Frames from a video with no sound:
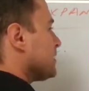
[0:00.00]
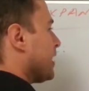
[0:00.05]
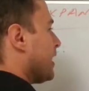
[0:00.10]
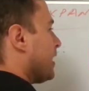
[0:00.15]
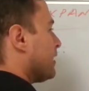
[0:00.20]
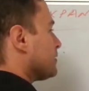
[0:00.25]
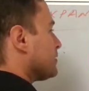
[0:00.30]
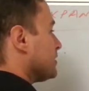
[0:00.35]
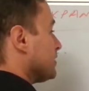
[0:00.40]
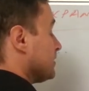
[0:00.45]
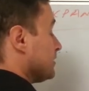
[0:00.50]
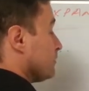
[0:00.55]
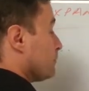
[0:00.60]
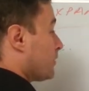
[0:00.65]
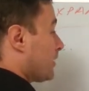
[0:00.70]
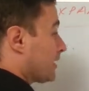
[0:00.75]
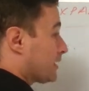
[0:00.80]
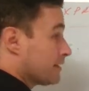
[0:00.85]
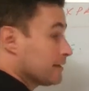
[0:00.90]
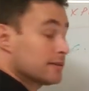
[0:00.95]
outer in the
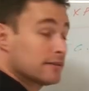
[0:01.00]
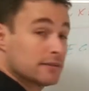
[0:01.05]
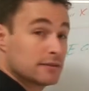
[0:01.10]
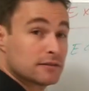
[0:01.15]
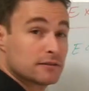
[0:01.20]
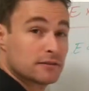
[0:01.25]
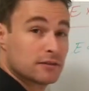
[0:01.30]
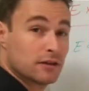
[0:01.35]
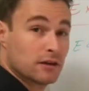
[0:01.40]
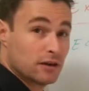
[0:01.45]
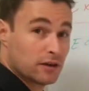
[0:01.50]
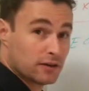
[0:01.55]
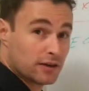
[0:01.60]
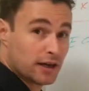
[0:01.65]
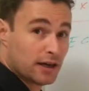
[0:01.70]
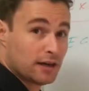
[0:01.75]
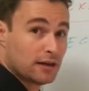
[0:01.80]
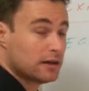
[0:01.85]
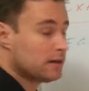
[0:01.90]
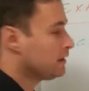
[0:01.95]
bracket.
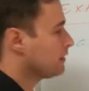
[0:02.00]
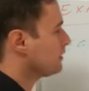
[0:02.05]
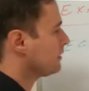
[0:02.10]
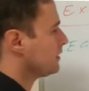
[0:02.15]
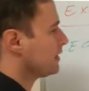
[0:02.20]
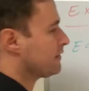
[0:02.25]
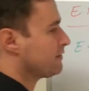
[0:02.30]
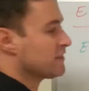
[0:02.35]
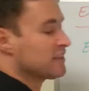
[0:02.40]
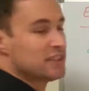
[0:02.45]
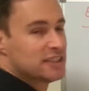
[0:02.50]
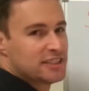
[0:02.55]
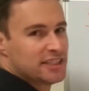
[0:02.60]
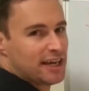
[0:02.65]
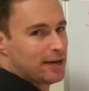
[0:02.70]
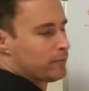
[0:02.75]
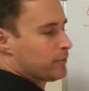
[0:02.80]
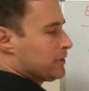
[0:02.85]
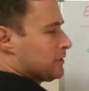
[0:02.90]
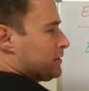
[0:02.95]
Okay? Think of it as a
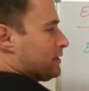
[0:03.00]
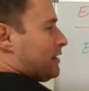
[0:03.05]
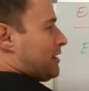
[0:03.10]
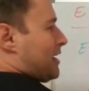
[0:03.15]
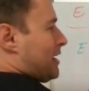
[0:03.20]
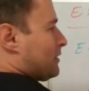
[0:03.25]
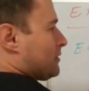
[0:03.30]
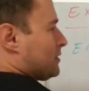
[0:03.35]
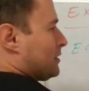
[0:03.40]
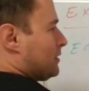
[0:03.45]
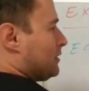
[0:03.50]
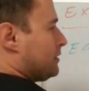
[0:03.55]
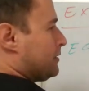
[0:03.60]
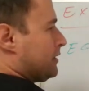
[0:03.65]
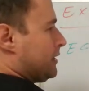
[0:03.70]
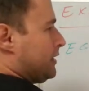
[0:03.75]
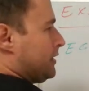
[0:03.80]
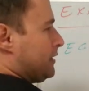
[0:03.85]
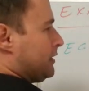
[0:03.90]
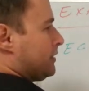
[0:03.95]
sandwich. Outer,
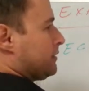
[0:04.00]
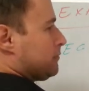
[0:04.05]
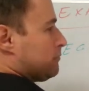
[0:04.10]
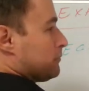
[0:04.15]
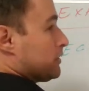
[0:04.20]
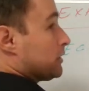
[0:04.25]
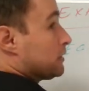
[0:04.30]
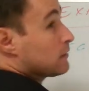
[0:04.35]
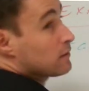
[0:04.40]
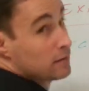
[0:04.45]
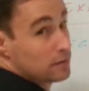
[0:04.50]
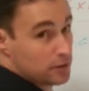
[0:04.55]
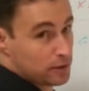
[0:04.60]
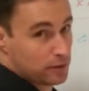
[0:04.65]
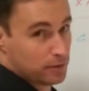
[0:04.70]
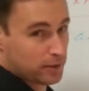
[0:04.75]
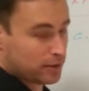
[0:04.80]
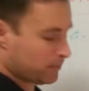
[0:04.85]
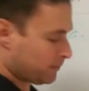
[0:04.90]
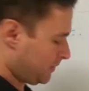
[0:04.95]
inner, middle.
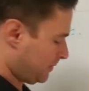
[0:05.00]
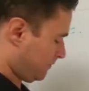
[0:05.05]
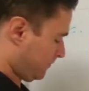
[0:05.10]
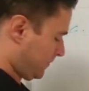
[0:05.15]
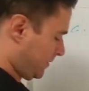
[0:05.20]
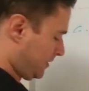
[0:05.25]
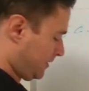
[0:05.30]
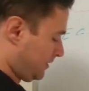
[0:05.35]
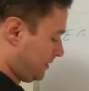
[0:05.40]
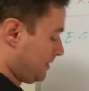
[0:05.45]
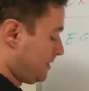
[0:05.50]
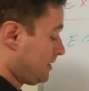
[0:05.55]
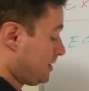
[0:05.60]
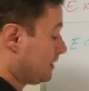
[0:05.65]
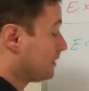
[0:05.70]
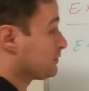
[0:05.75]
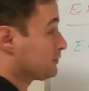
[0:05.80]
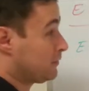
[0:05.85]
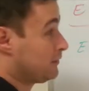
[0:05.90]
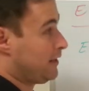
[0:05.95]
You with me?
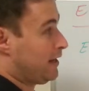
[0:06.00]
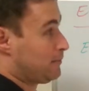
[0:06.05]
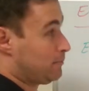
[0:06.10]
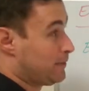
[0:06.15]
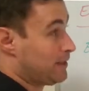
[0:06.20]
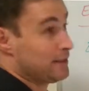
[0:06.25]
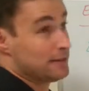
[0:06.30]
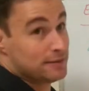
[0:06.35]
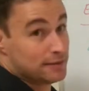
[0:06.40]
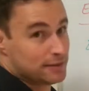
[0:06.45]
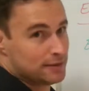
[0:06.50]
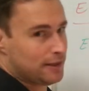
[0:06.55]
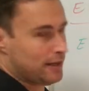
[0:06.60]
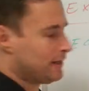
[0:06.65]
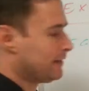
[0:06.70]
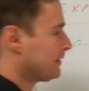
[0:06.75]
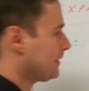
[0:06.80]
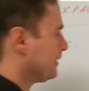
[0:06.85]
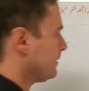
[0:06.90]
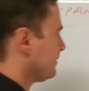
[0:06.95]
So that means
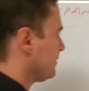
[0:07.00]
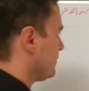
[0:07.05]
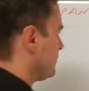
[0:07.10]
inner,